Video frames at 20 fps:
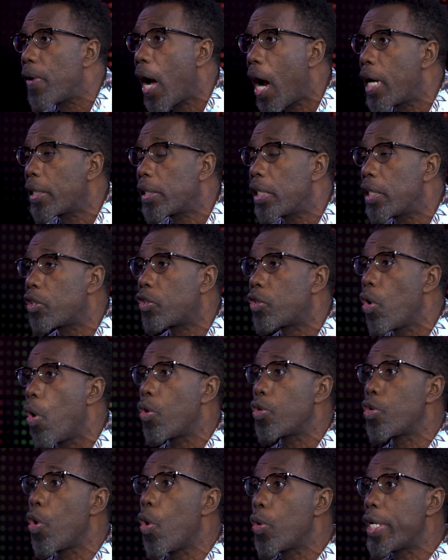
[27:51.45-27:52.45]
artists
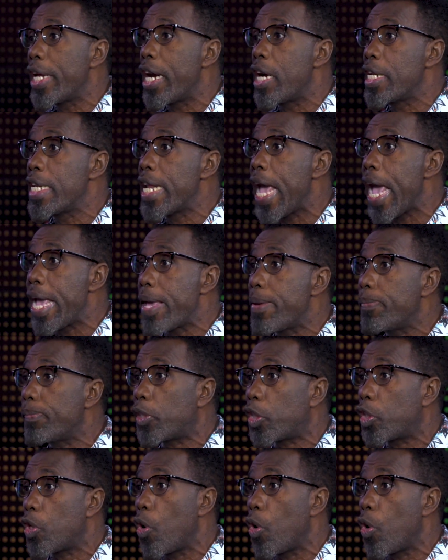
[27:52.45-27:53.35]
don't know their names,